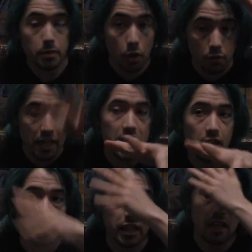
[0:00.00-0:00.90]
but no, right
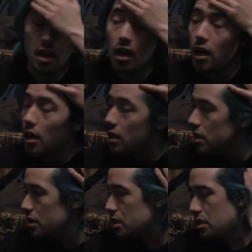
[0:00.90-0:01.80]
here, like,
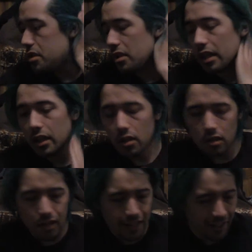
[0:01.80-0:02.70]
is it, like, you
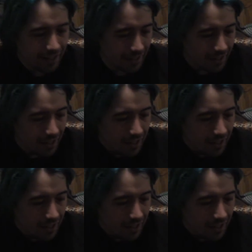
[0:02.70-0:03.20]
know, like,